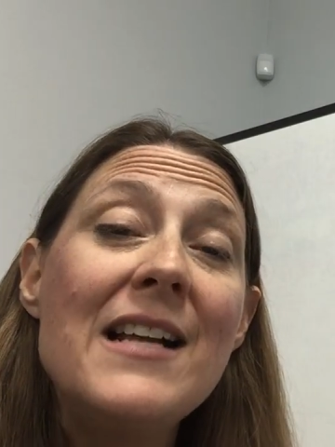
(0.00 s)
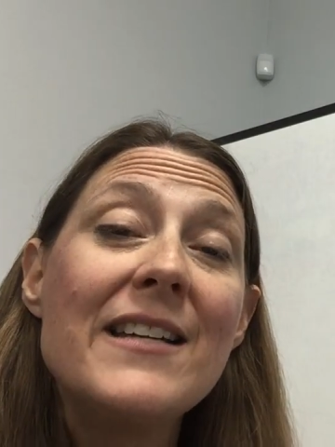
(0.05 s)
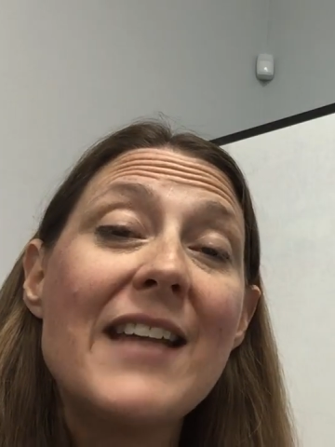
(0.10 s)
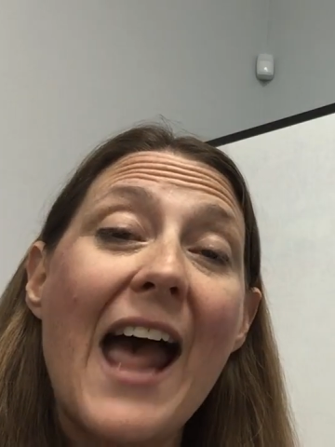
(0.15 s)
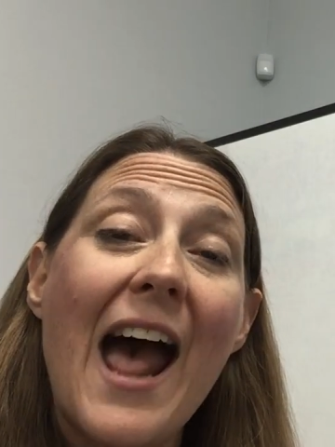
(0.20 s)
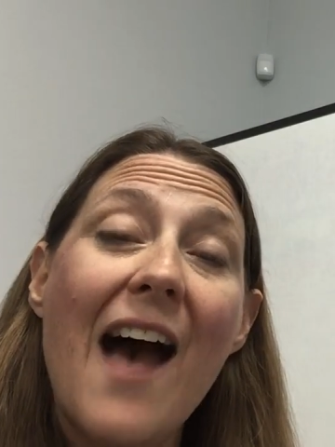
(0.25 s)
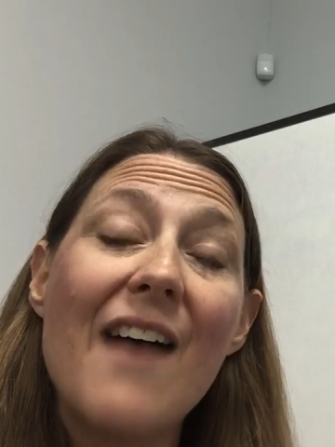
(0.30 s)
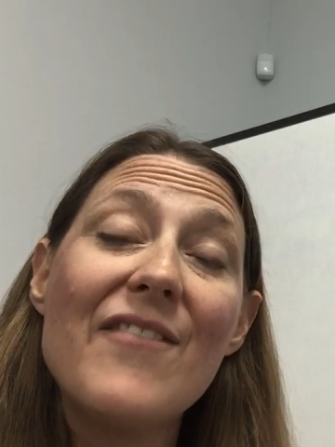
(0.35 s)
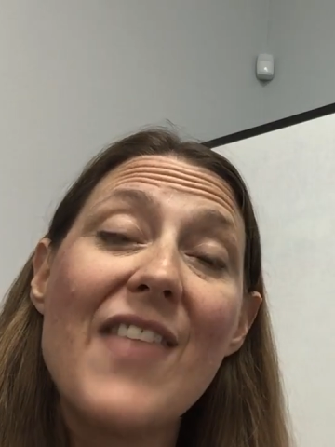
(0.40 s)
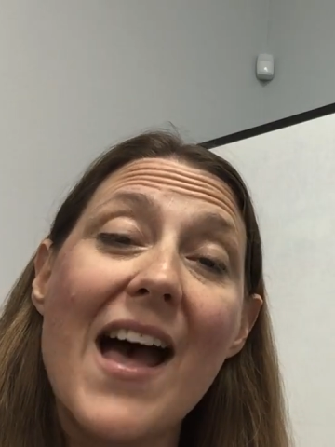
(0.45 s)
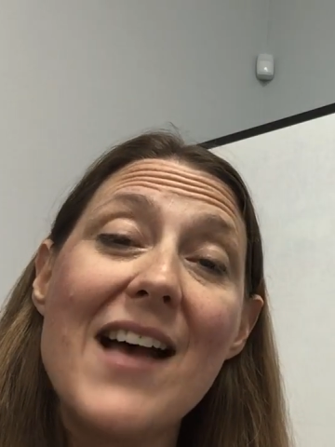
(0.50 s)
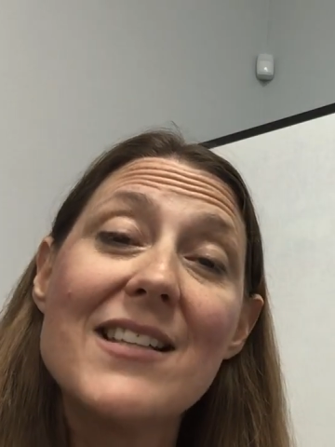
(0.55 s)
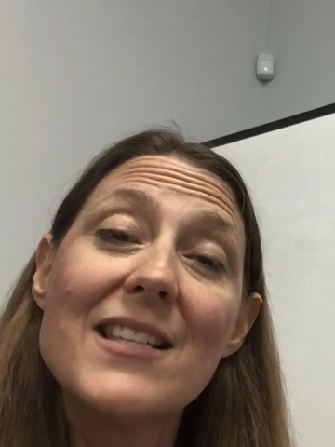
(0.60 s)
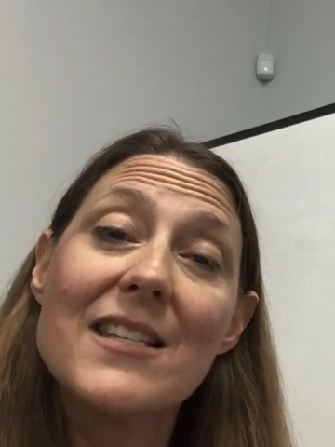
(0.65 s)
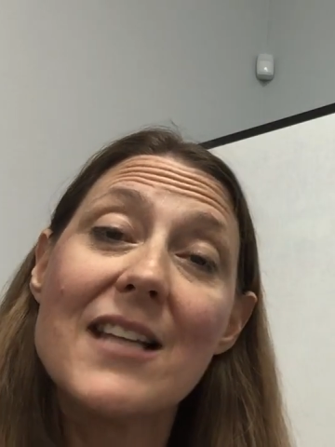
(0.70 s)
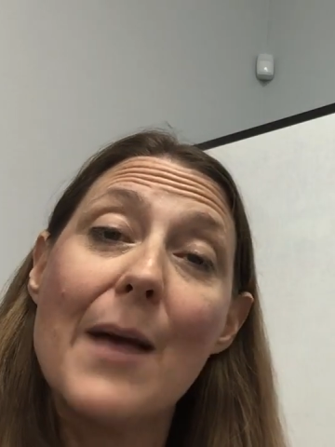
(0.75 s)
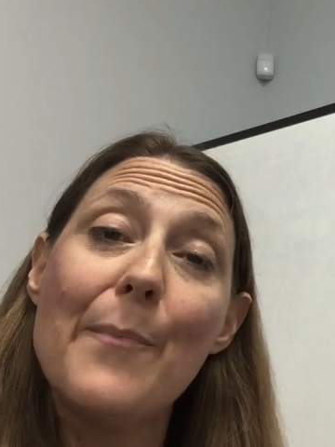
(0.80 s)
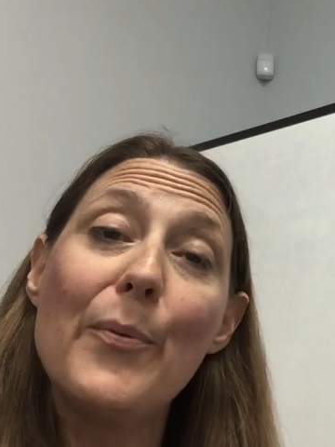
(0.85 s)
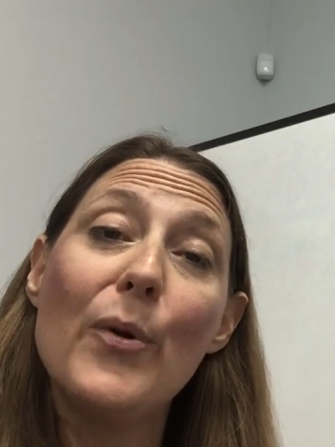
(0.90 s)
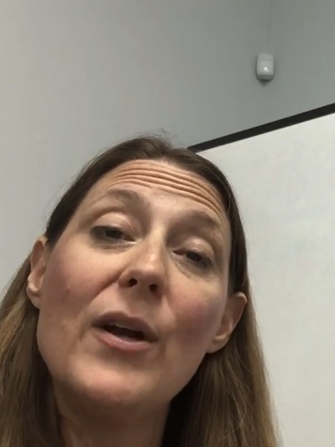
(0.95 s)
to have that
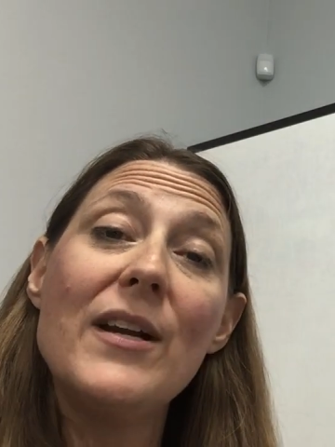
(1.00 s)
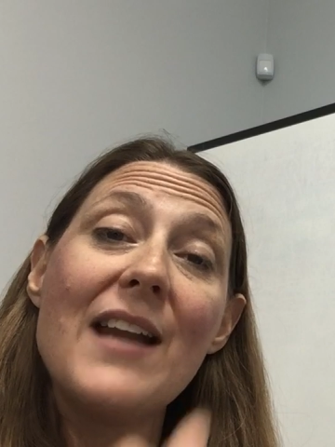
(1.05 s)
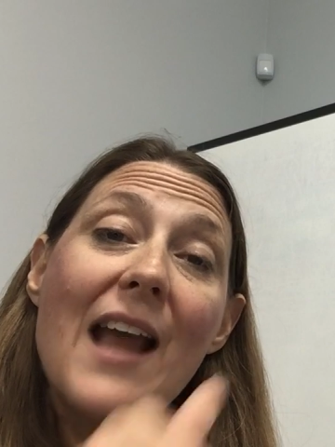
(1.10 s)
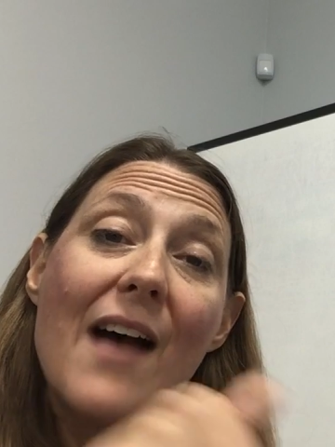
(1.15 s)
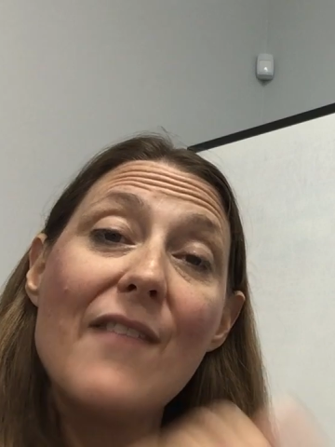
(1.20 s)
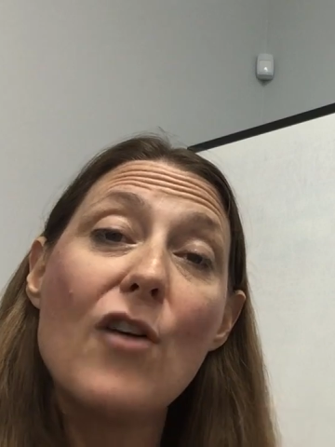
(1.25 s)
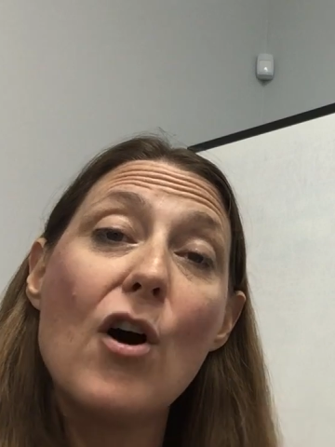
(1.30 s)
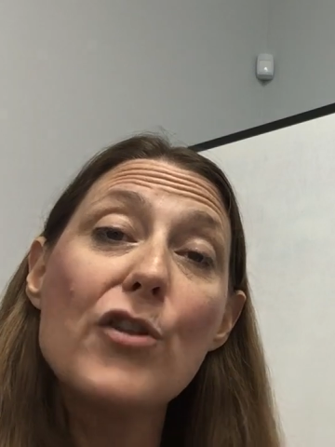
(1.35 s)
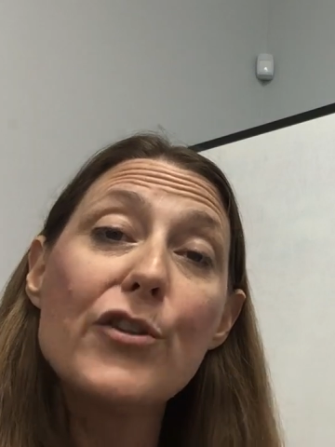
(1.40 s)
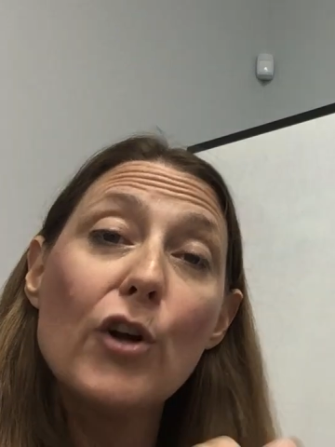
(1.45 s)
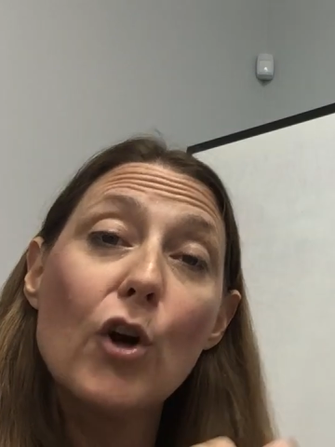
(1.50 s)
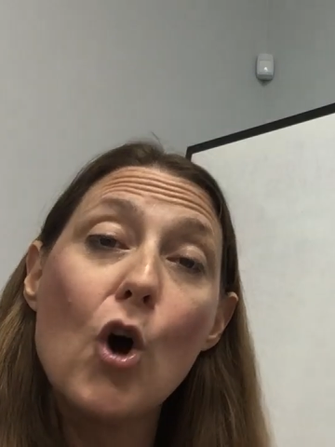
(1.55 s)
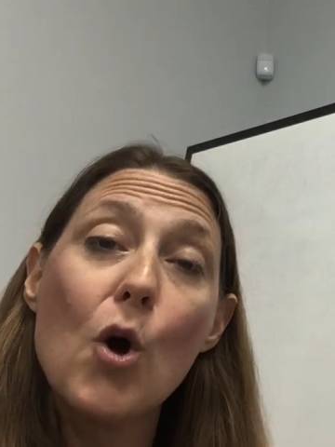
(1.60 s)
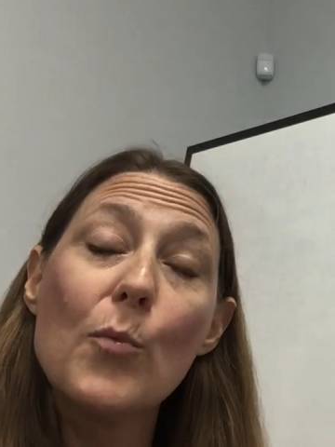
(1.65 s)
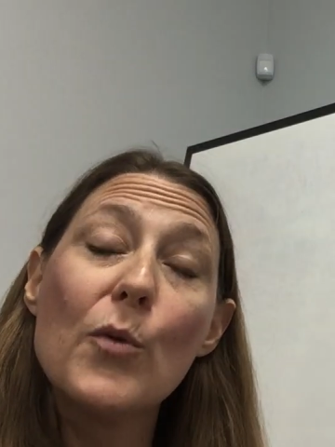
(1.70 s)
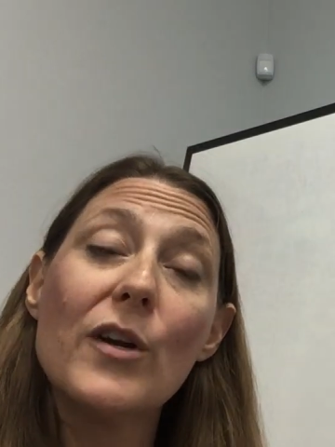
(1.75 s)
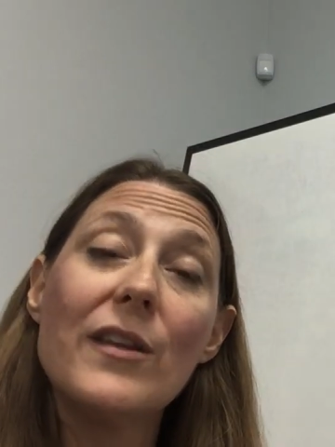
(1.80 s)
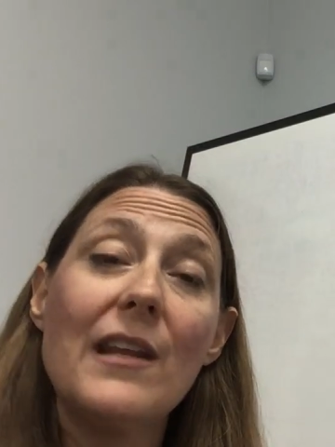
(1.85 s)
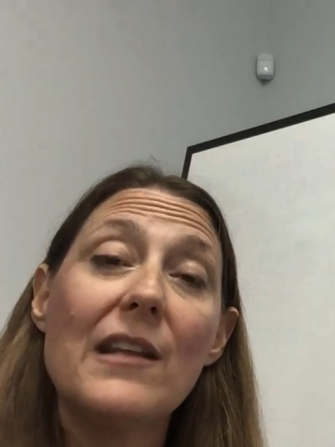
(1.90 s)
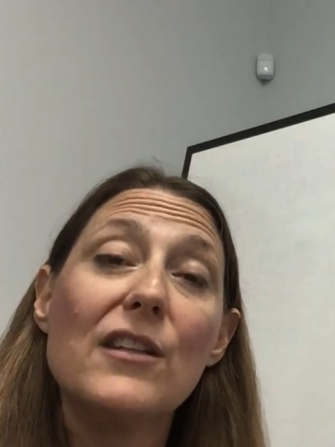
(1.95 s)
separate and have all their
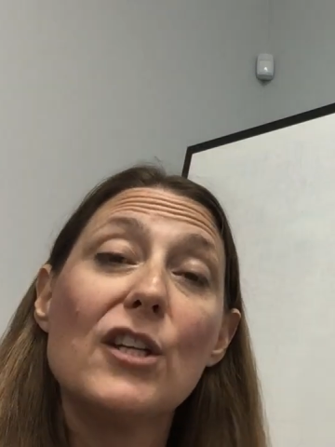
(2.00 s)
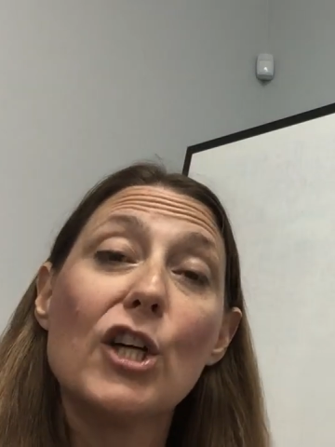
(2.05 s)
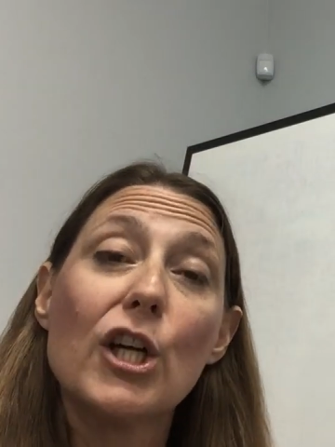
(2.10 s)
homework that